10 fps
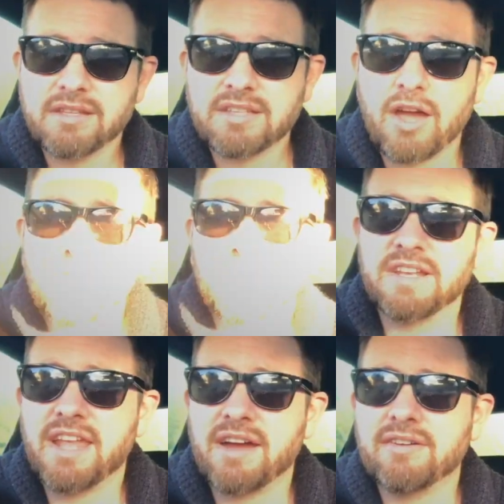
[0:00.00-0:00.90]
So
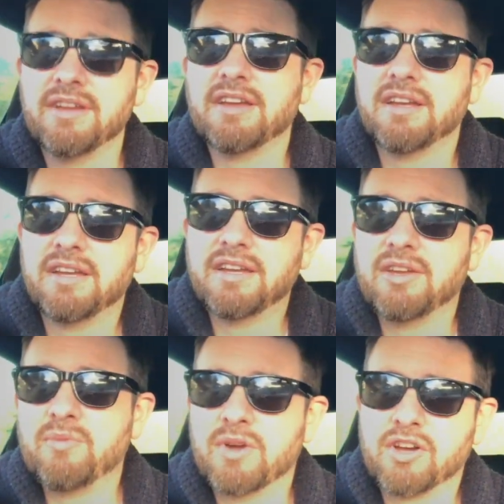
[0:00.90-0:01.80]
hopefully now
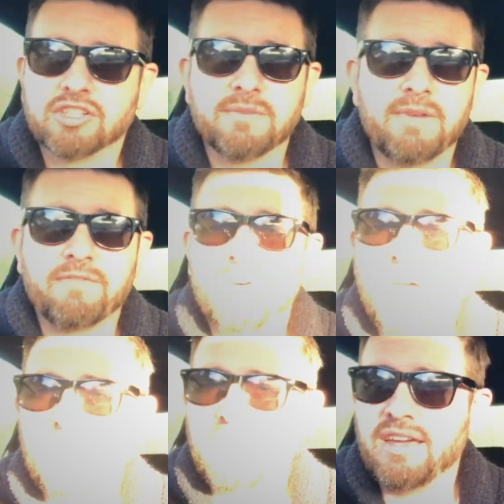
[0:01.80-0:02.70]
we've got some info
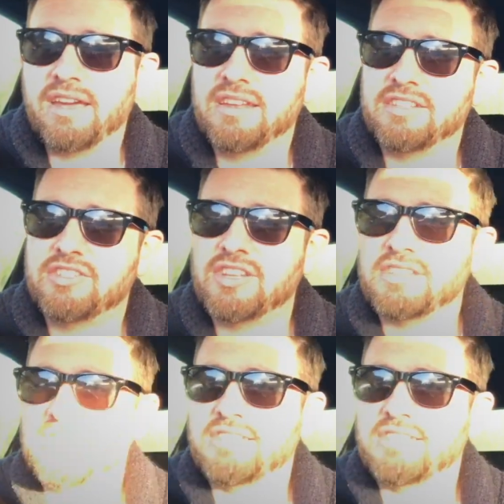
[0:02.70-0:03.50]
out there, and it's just a